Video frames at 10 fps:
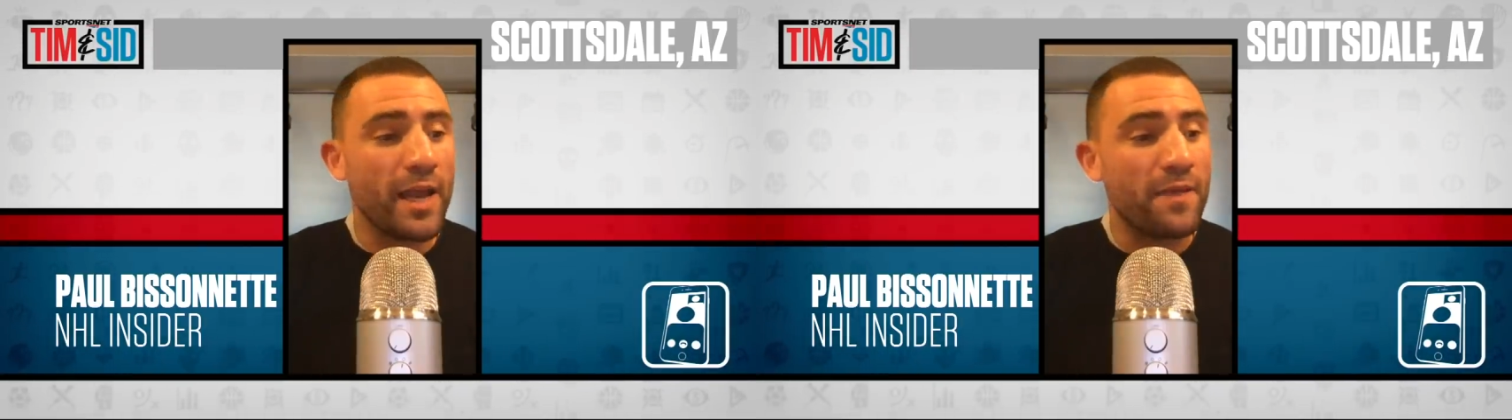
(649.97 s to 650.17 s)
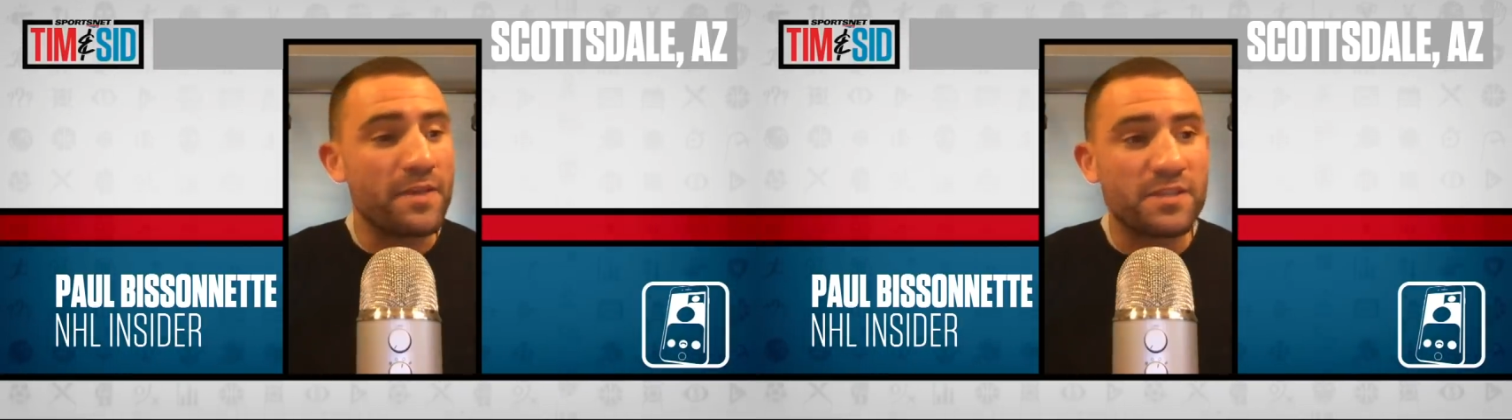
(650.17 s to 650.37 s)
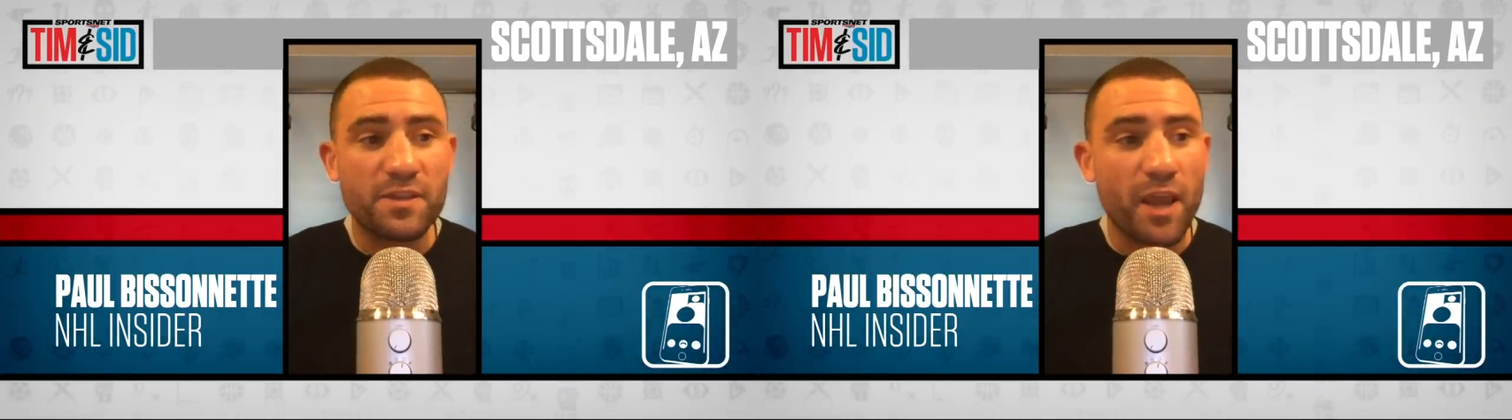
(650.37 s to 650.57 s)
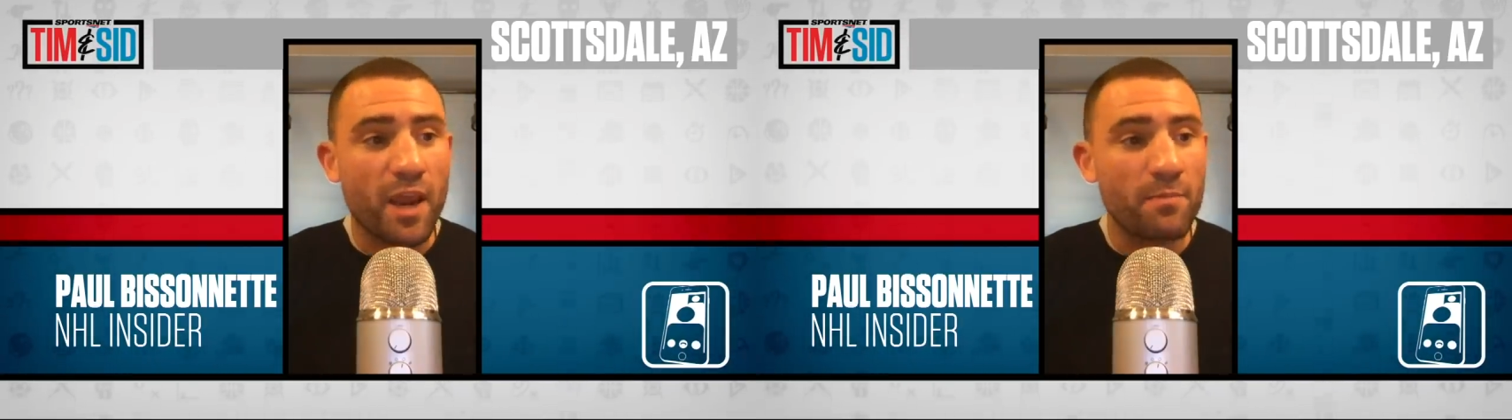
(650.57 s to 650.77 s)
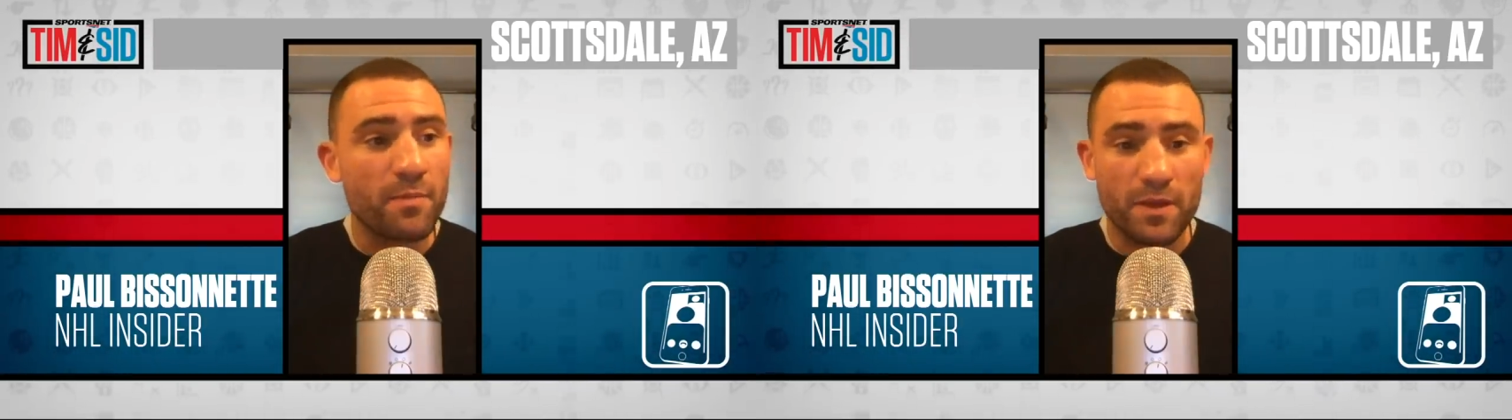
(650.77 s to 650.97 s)
And this
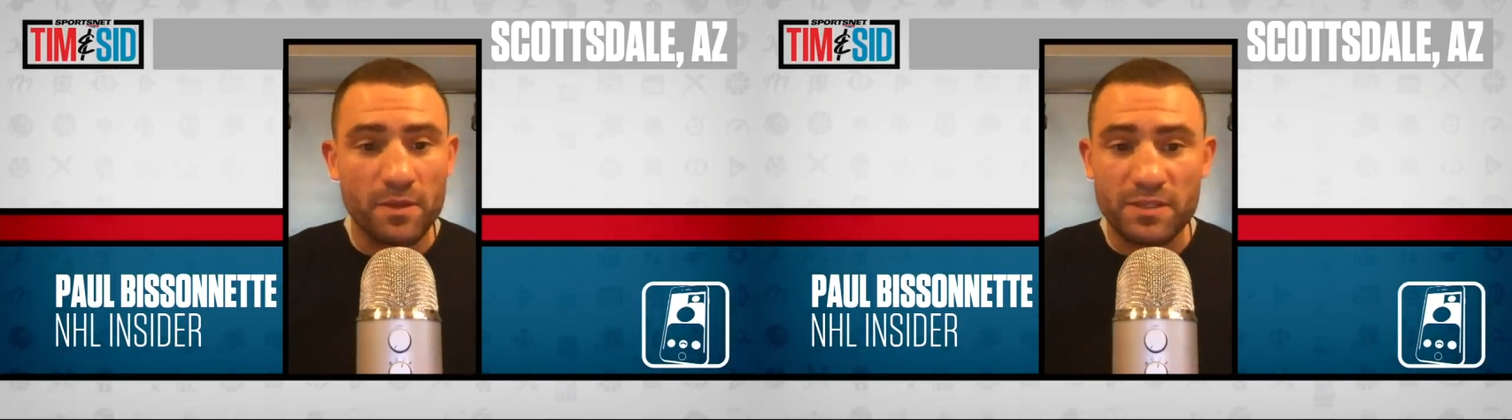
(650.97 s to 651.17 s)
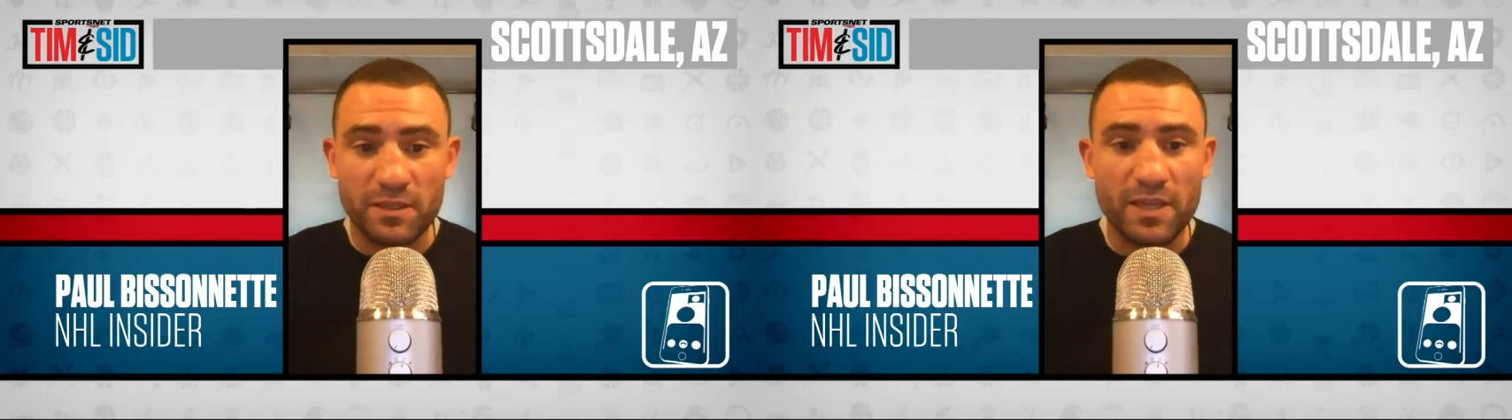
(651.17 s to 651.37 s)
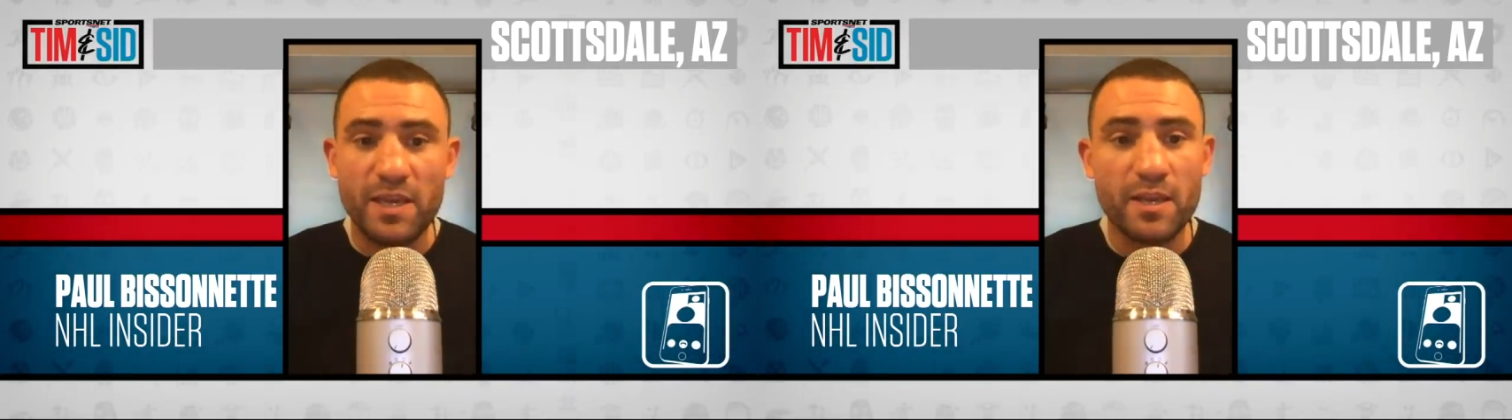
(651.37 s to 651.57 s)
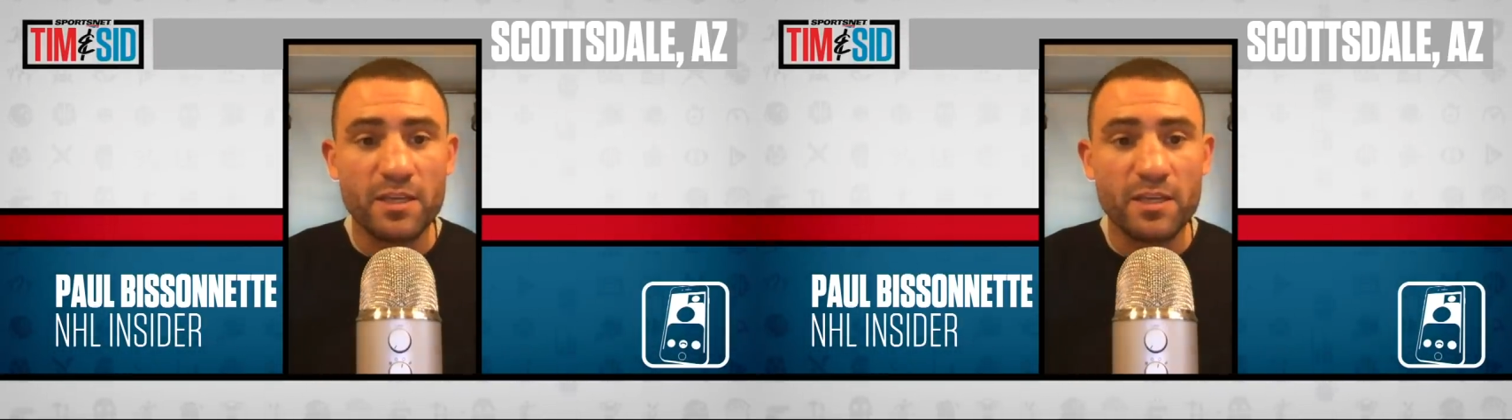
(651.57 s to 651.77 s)
game in this league is